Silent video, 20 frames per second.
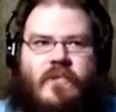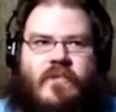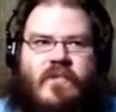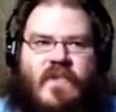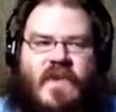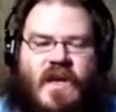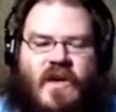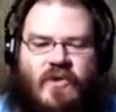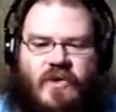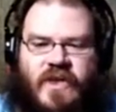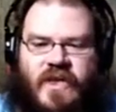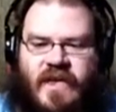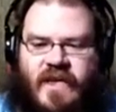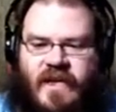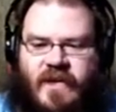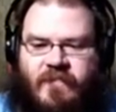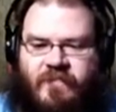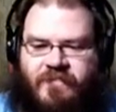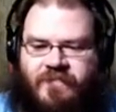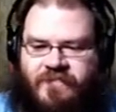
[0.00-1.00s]
Okay.
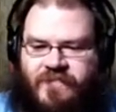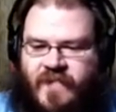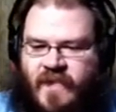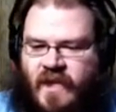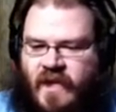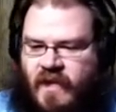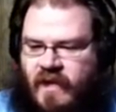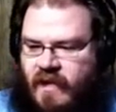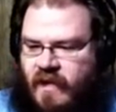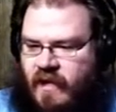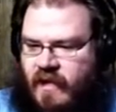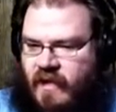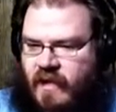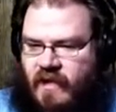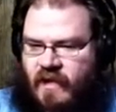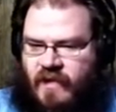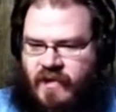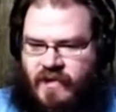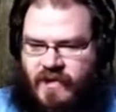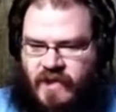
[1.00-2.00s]

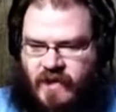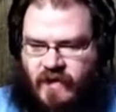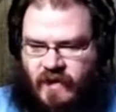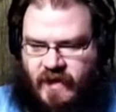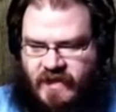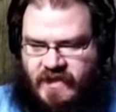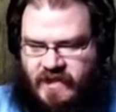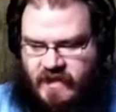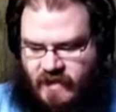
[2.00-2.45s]
So let's